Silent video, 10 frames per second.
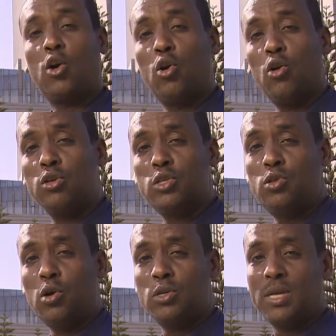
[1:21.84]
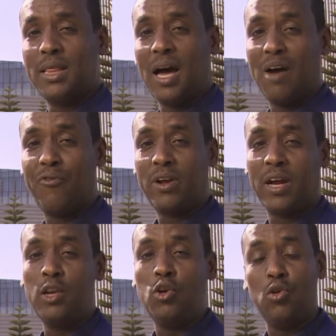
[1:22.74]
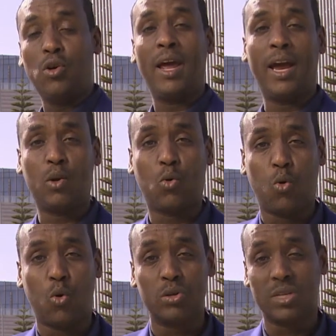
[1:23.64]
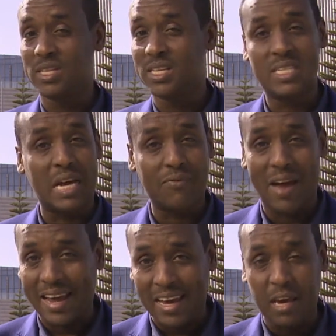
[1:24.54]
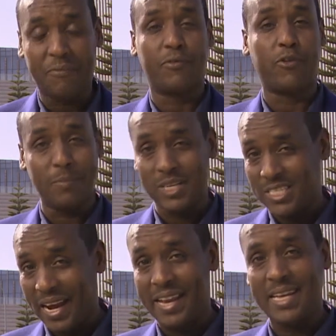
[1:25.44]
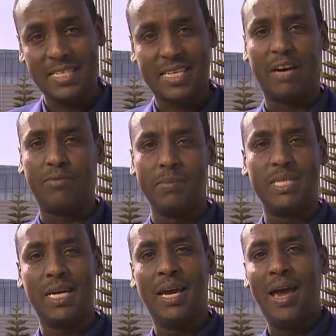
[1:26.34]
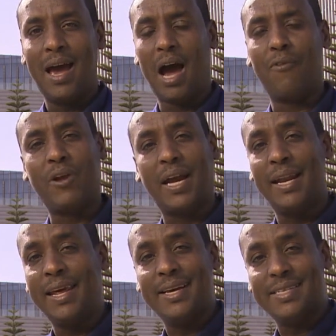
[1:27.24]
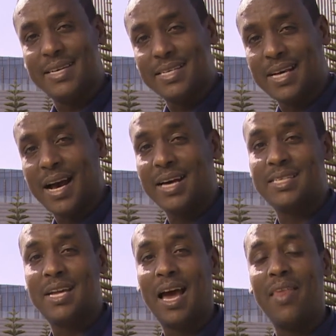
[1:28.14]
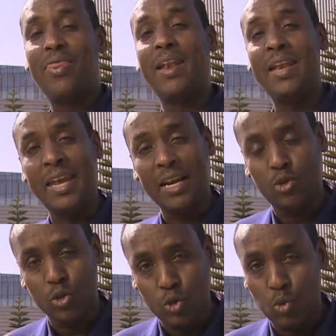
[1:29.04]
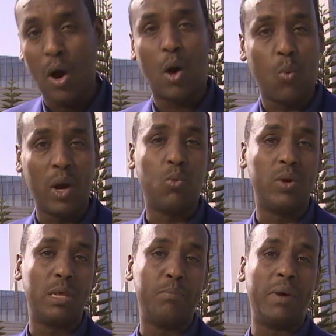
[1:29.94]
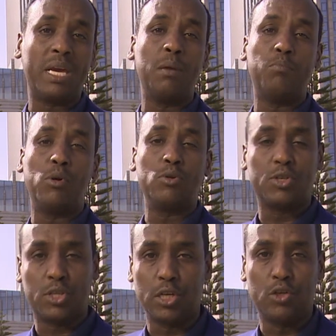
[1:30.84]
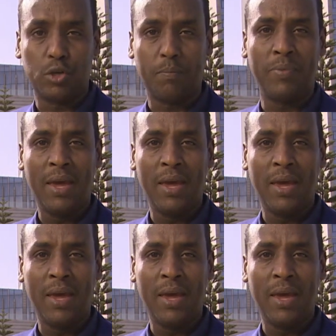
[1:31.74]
closed doors at the African Union headquarters, itself a gift from the Chinese government, African leaders discussed the need to do away with the begging bowl syndrome.